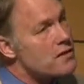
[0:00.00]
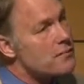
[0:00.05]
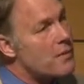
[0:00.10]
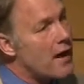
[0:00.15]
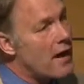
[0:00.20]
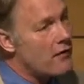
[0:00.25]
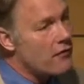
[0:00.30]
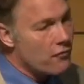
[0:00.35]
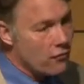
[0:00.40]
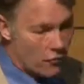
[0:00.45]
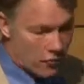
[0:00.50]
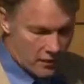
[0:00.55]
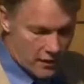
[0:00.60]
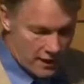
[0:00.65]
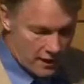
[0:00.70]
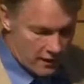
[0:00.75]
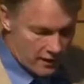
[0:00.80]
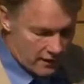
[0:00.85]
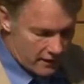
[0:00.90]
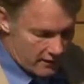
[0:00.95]
past 4
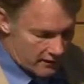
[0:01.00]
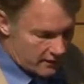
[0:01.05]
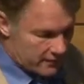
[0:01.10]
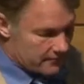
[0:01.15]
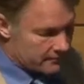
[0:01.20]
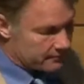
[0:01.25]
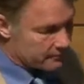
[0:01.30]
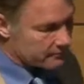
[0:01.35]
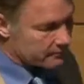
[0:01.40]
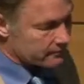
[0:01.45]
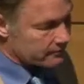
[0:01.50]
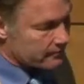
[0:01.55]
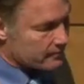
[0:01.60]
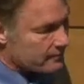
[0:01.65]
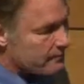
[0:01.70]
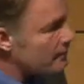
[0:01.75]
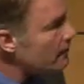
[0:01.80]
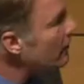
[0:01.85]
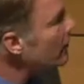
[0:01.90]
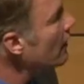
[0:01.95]
decades.
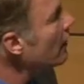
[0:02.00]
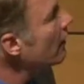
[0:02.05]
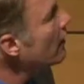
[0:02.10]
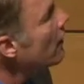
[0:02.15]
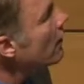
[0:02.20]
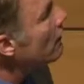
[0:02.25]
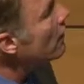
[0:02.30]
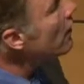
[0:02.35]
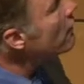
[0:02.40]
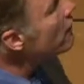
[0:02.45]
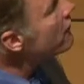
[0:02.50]
Right,